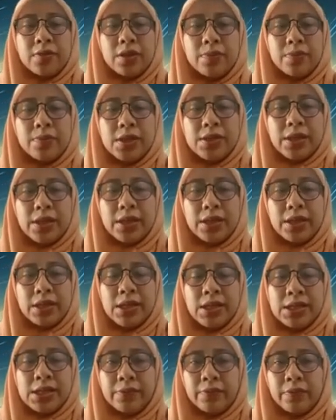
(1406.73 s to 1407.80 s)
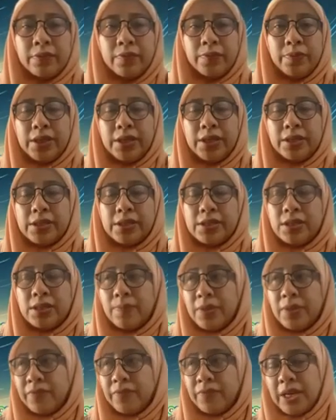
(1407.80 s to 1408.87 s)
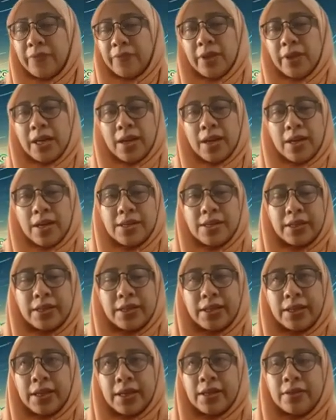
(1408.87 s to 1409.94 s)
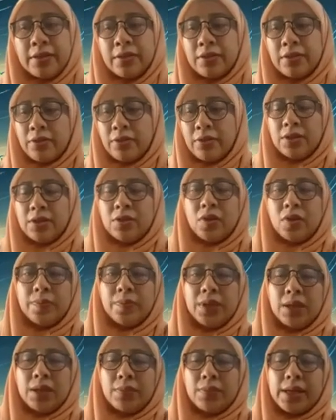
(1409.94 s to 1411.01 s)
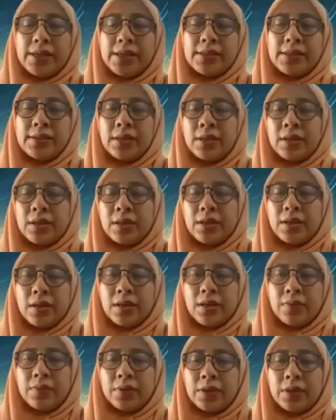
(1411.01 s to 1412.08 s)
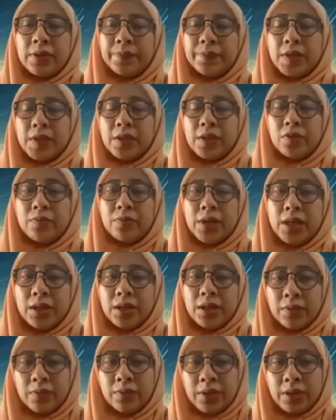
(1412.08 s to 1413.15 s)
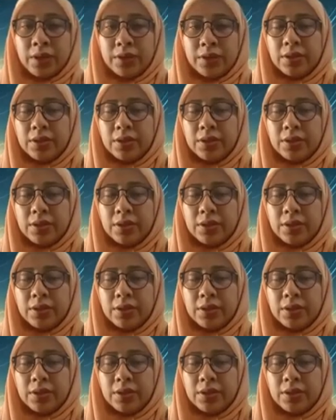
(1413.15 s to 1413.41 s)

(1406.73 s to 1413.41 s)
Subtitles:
so it means that this will be simplify our calculation and going to optimize our numerical work,